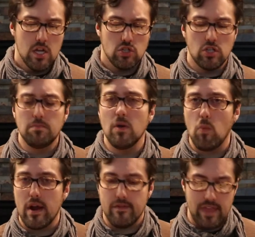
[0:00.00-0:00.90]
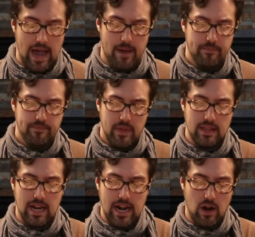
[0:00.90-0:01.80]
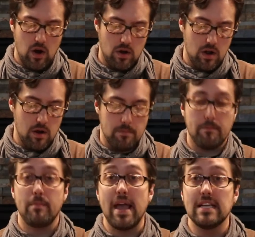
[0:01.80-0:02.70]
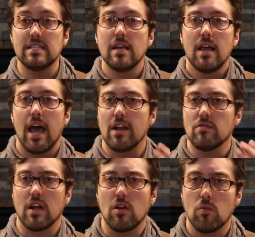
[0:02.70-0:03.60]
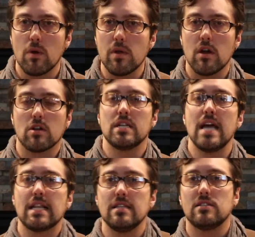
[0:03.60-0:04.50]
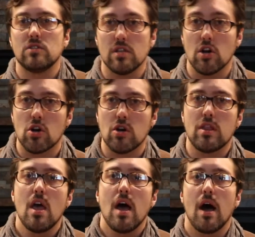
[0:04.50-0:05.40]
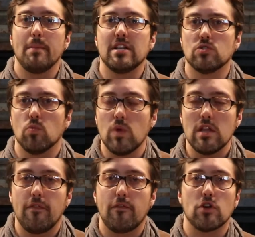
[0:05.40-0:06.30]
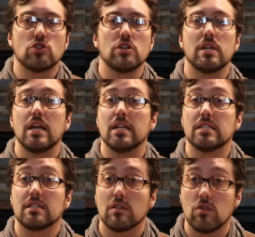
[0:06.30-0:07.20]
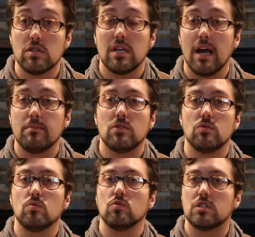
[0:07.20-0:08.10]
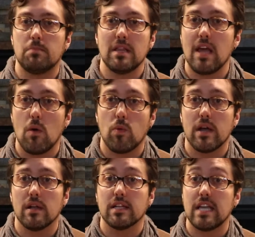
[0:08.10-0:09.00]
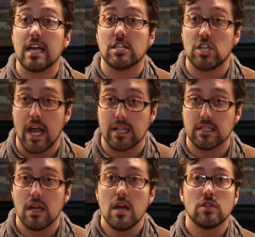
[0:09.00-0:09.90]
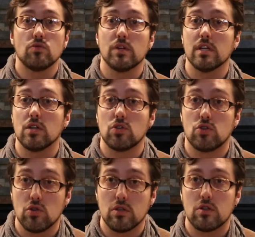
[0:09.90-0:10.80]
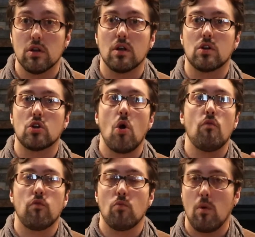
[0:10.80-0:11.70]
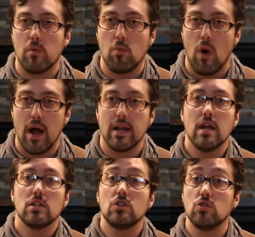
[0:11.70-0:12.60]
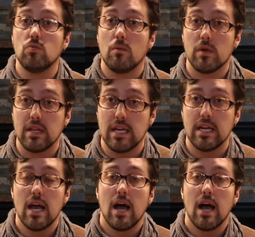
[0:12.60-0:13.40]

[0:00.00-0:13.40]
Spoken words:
So just be aware of that. And then at our base, at where we are connected to the earth, it is the Wheel of Fortune. It is a good time to spin that wheel and take a chance, to really to go for what we want, to do what we need.